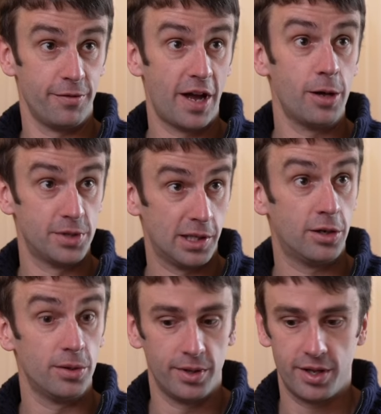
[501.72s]
have helped a
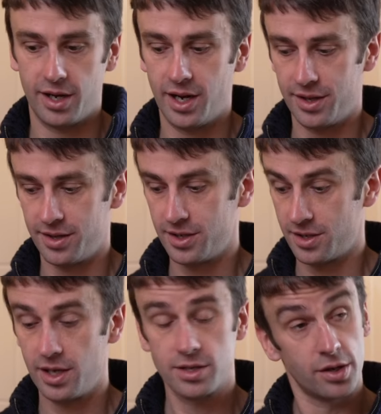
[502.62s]
lot with that. And it's
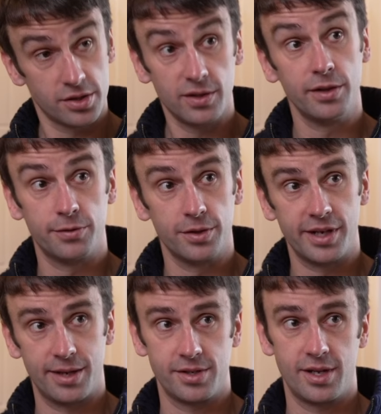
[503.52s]
that it's got solid floor
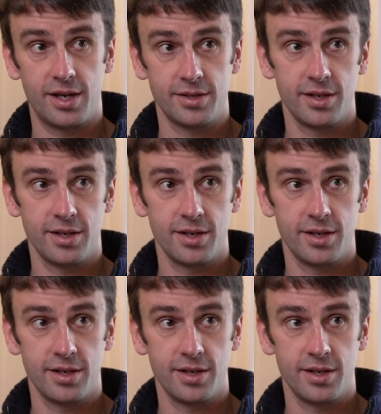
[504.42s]
downstairs.